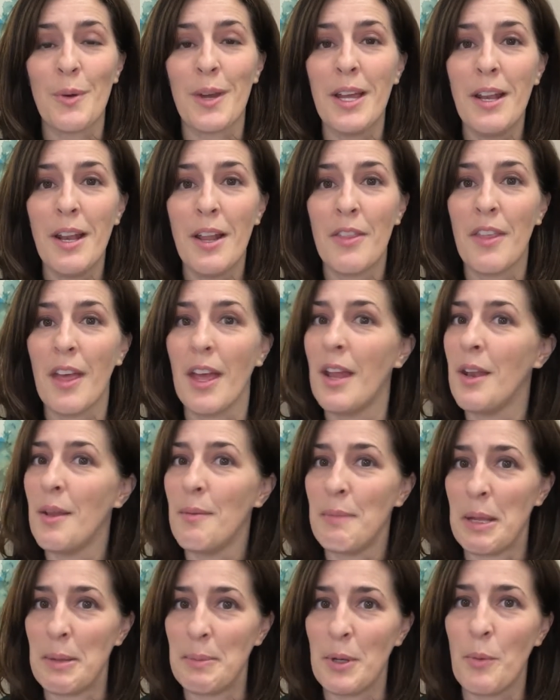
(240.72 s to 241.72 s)
it than
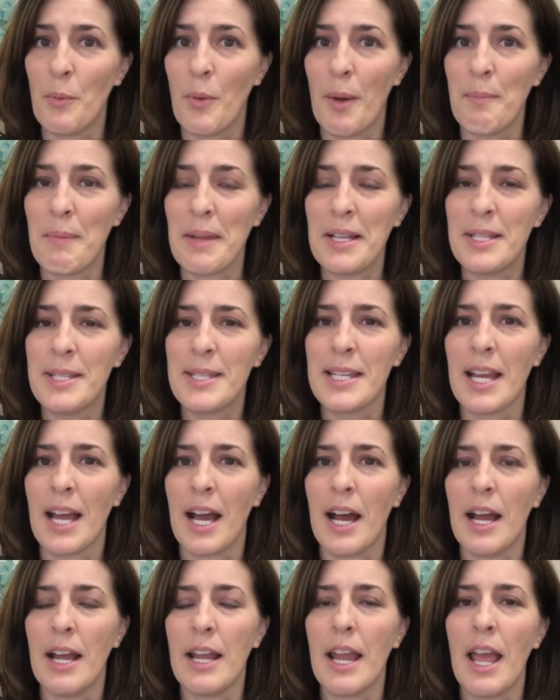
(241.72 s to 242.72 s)
maybe what meets the
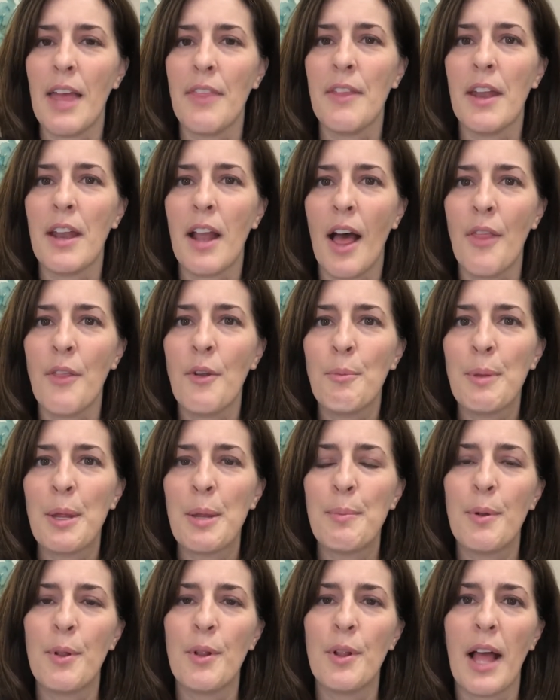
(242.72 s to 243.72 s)
eye and that other
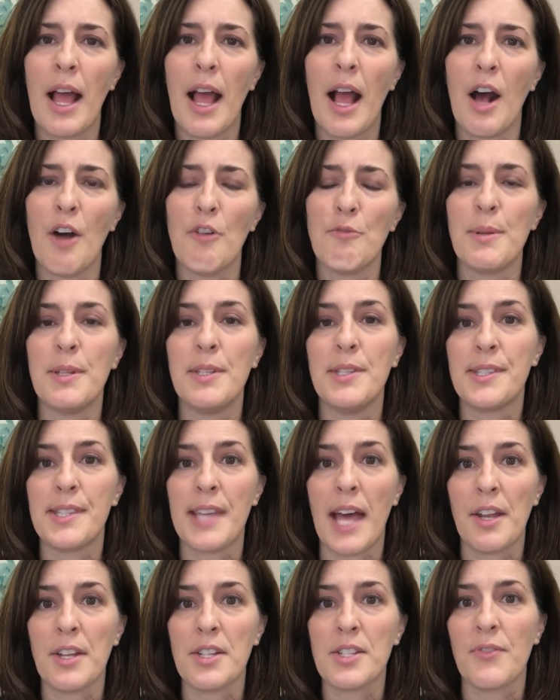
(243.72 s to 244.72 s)
people have been
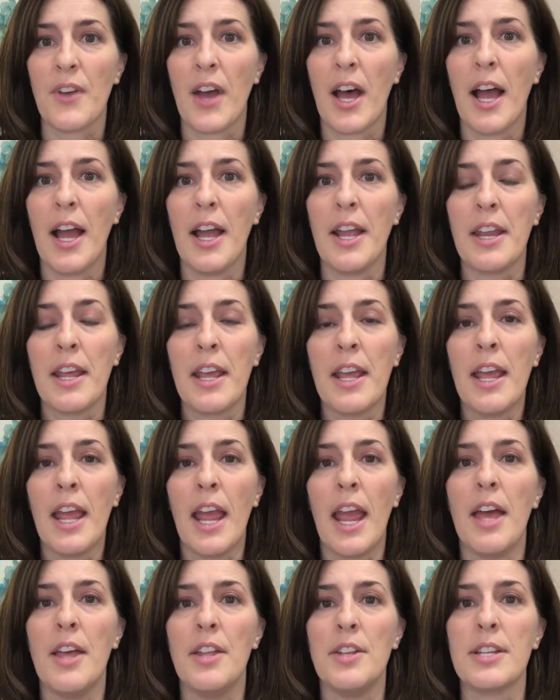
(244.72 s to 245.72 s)
satisfied
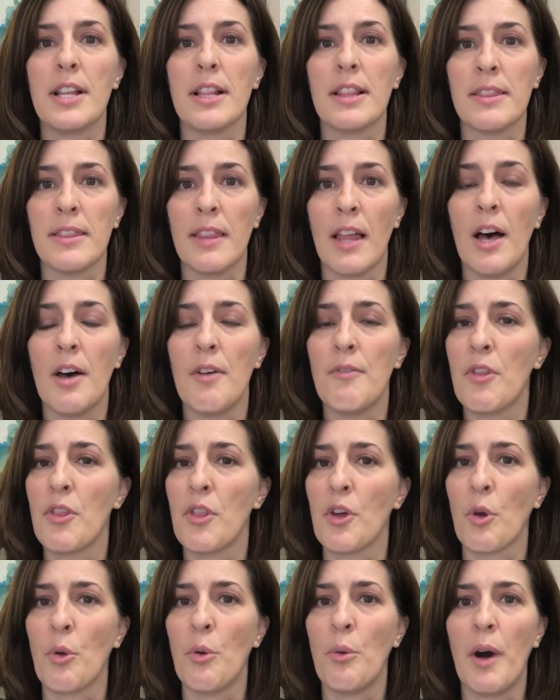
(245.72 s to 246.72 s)
and love the
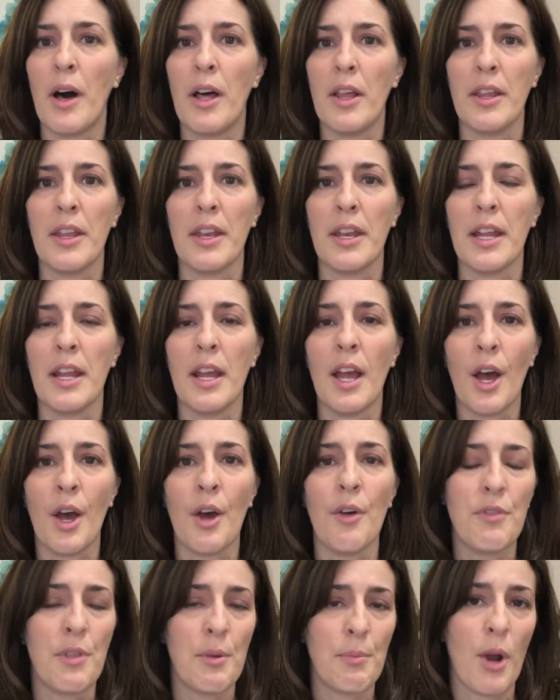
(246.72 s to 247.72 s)
quality
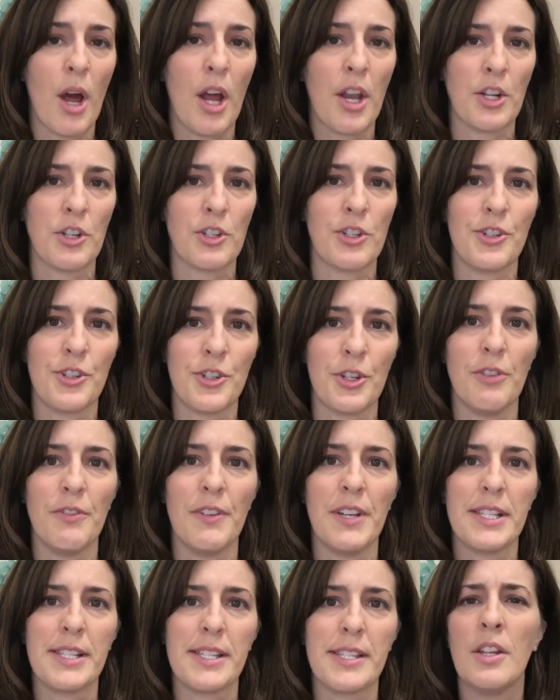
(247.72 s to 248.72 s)
of the product or
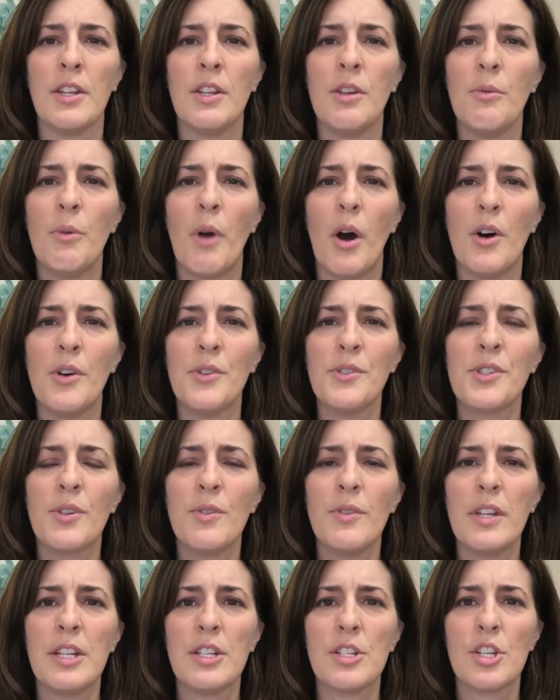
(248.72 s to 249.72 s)
service. You also
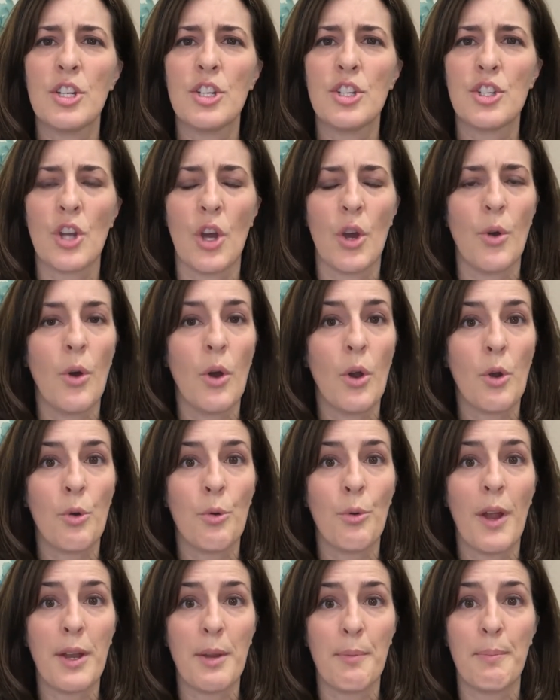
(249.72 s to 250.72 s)
need to show
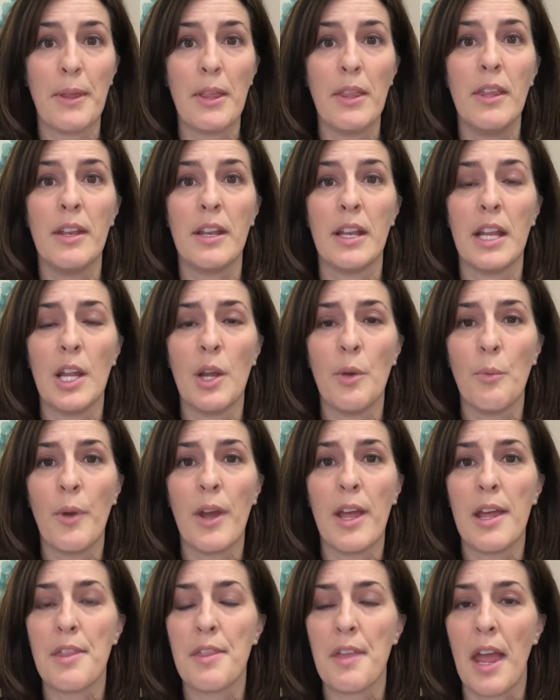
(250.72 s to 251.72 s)
credibility
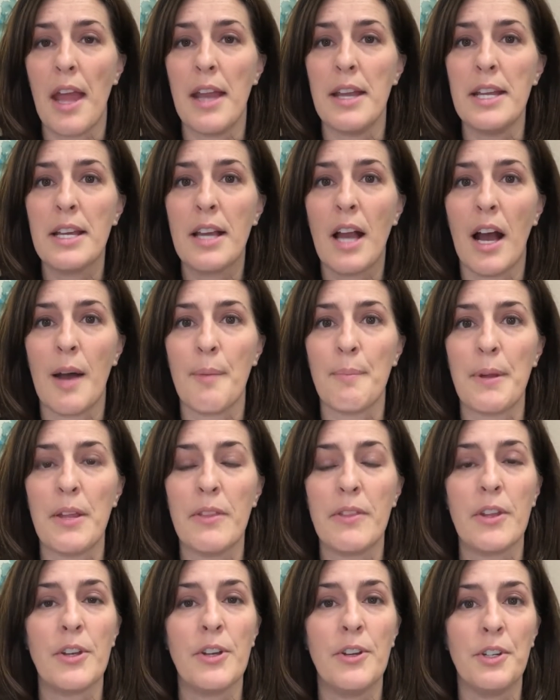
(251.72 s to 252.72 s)
with any copy
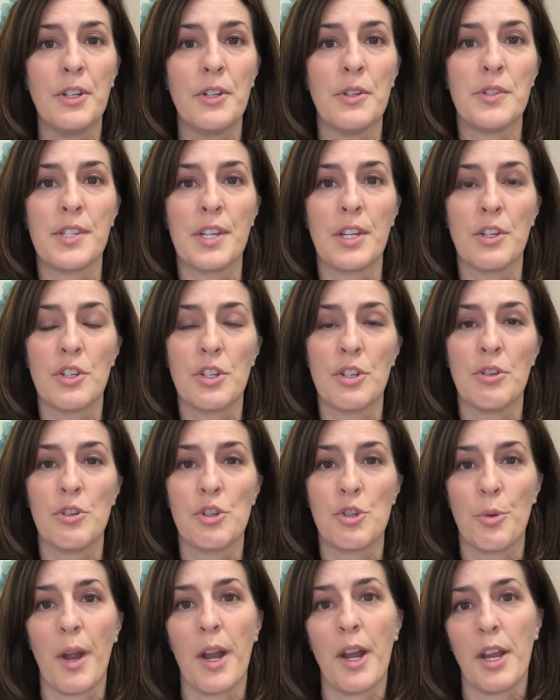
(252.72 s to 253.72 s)
that you're using to
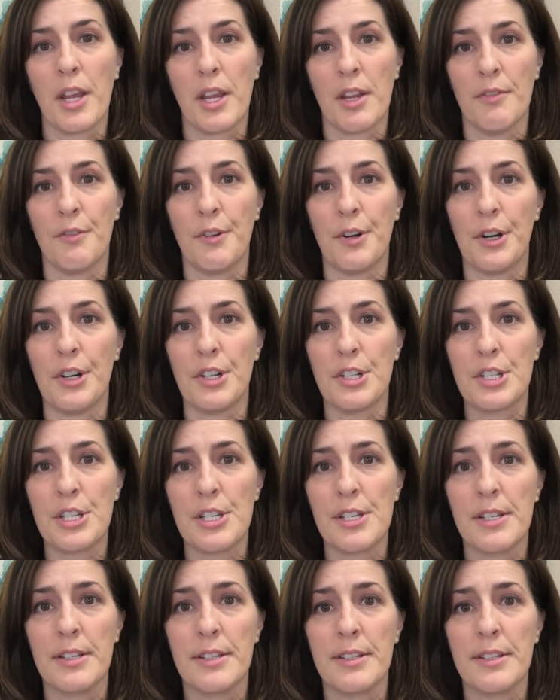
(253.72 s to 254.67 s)
try to convert.